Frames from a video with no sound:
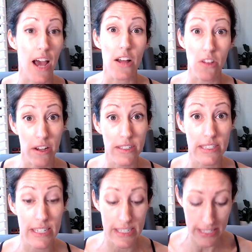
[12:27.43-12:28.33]
a lung
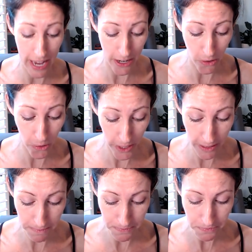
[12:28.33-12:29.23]
disease category
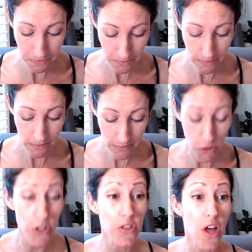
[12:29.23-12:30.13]

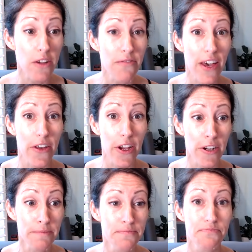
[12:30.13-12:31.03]
or lung failure